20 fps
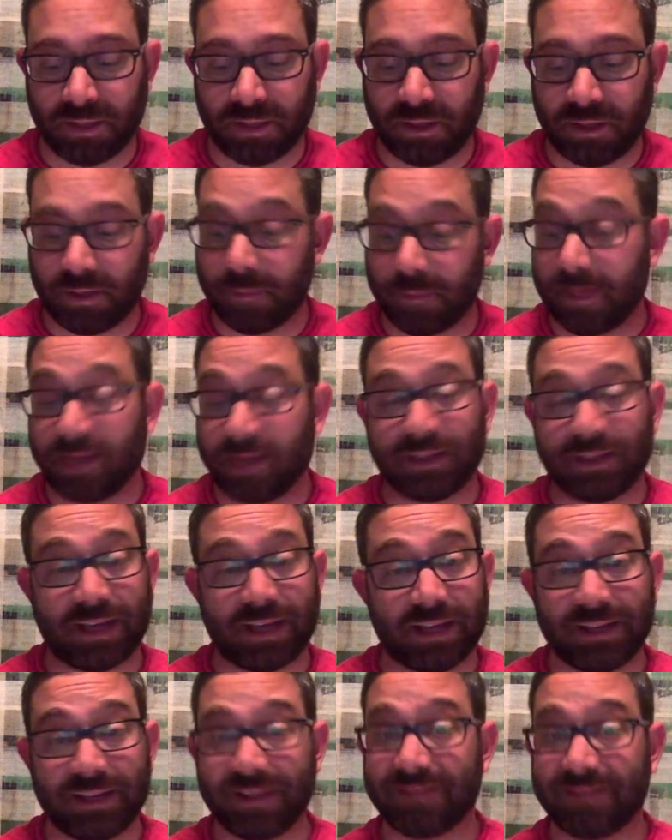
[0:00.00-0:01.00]
Man
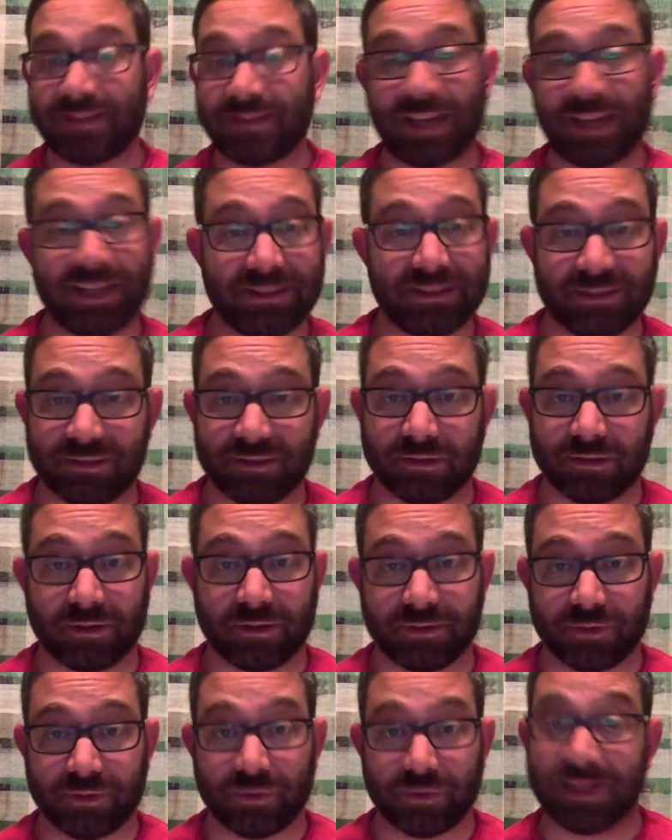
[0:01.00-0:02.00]
can't attain this on
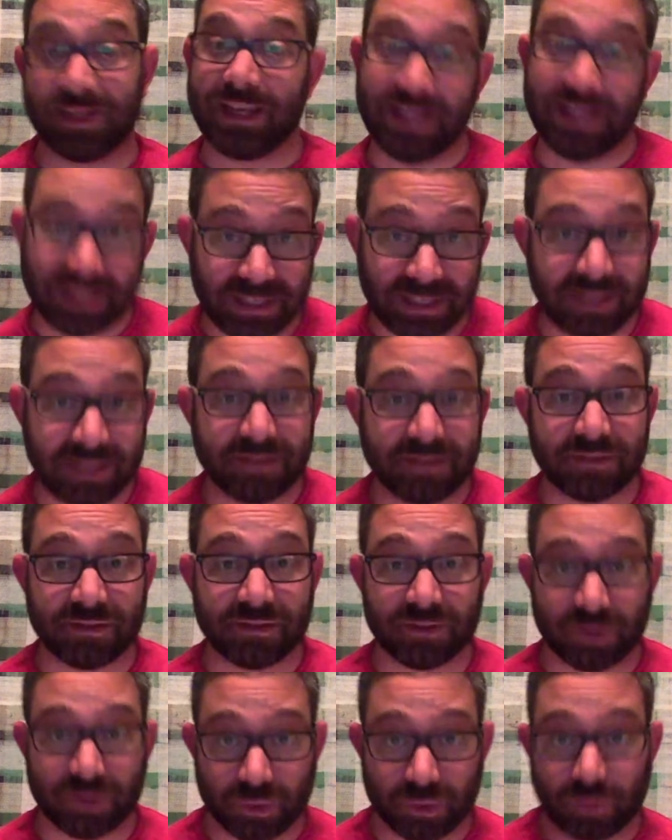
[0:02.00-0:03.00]
his own. He needs
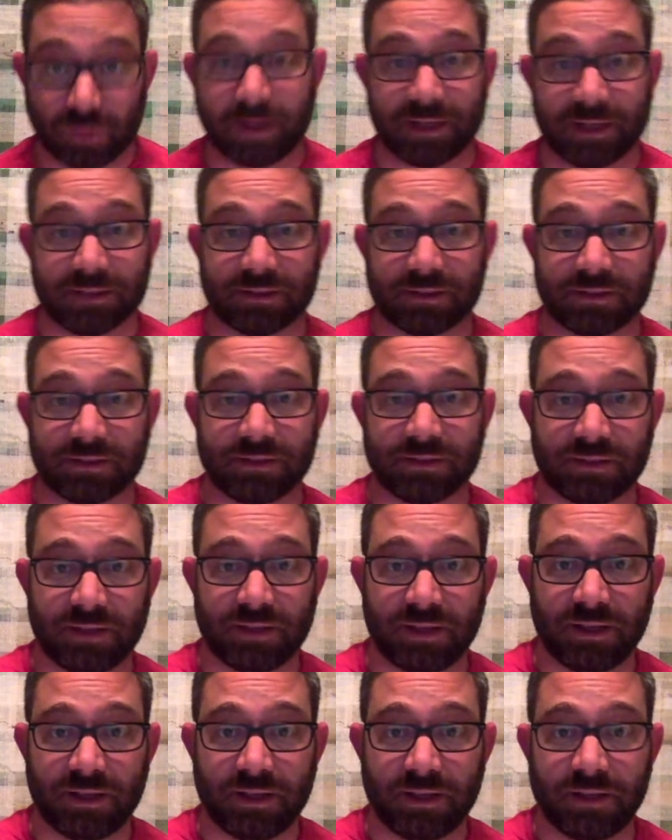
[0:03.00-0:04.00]
grace
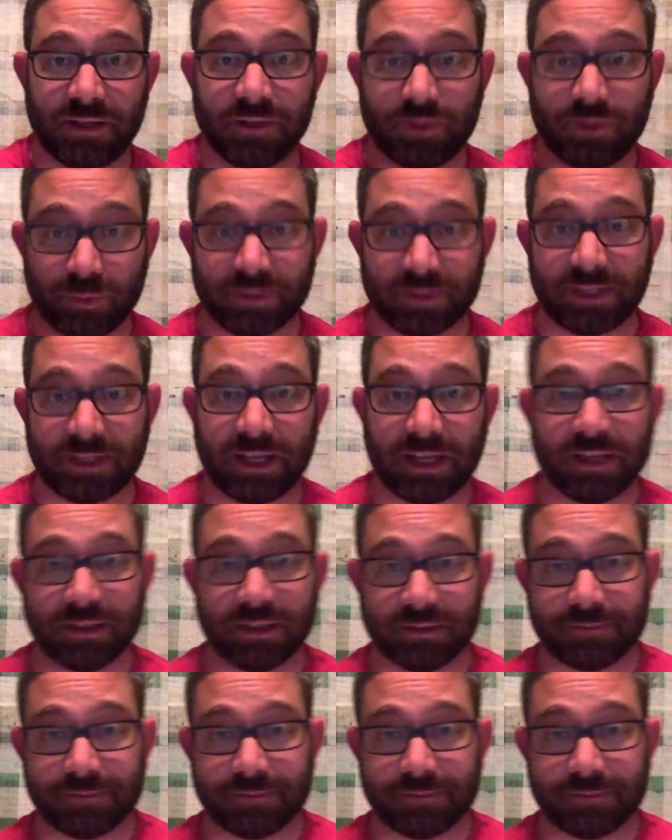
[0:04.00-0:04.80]
to attain it.